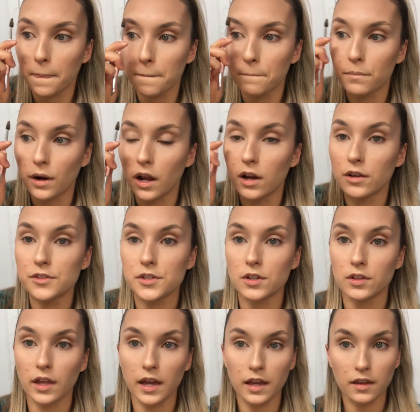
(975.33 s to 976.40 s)
Brows are
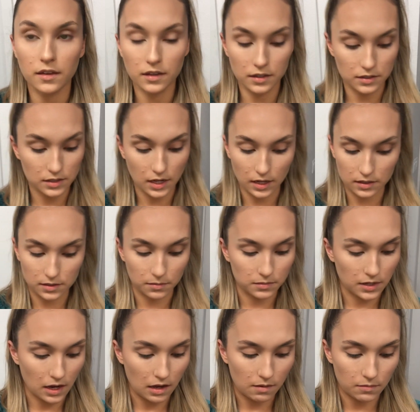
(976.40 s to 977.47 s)
like, can take some
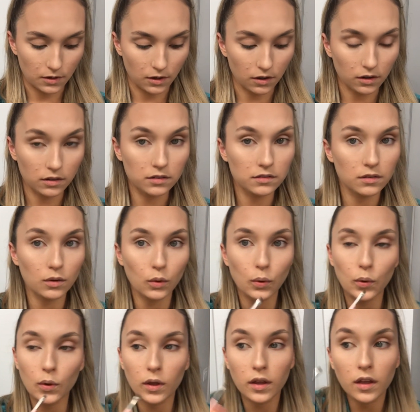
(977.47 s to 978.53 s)
time, y'all.
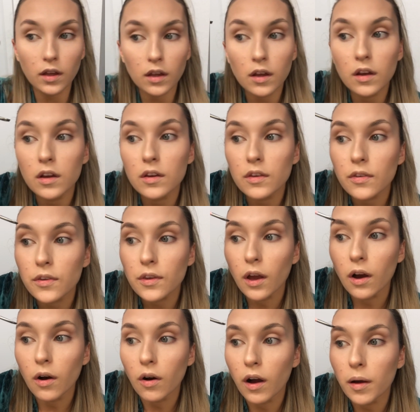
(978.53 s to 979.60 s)

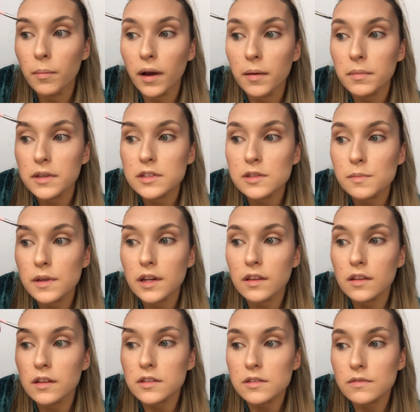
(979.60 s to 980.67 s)
So I might be speeding
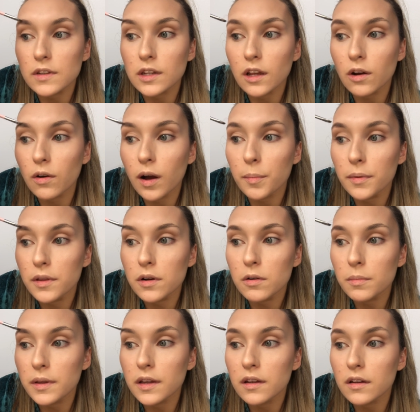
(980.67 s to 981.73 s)
this video up a little
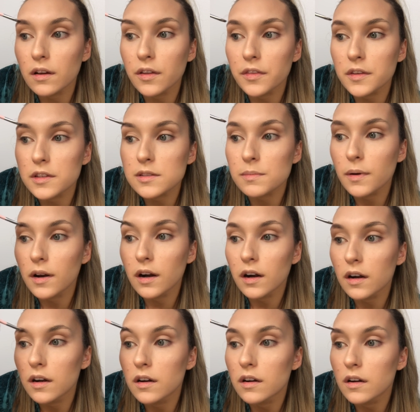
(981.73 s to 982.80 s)
bit on this
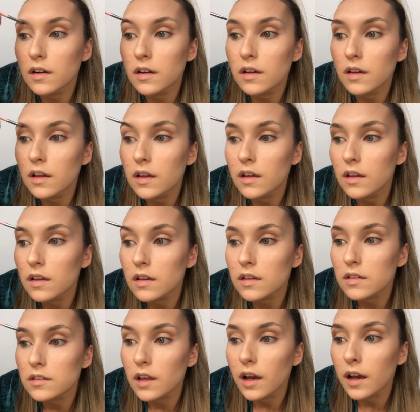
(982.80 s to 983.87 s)
part,
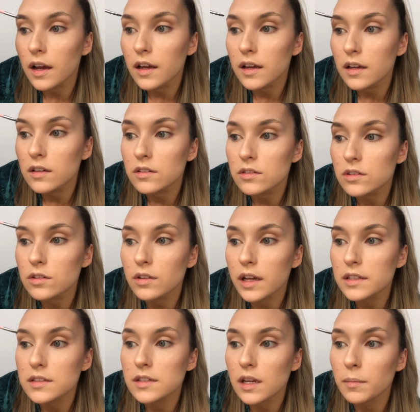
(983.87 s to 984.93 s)
because I do like
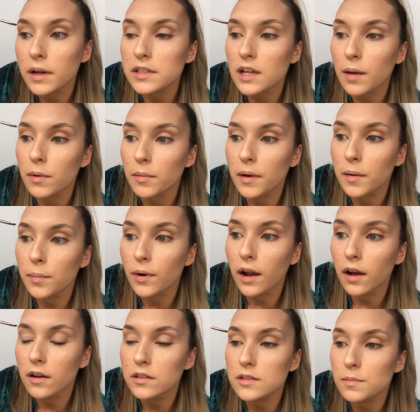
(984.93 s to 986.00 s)
to take my time on my
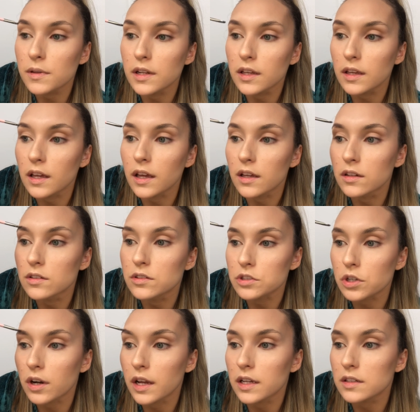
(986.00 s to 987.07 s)
brows, but again,
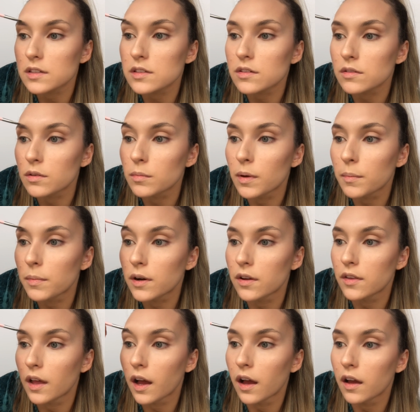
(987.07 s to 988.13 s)
trying to remember
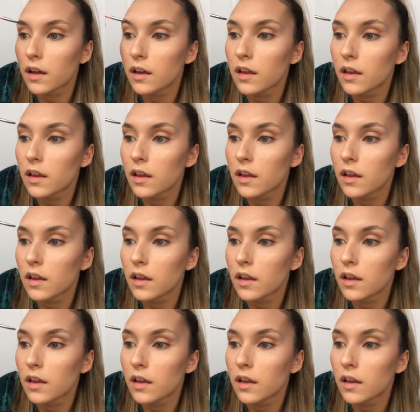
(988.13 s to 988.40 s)
that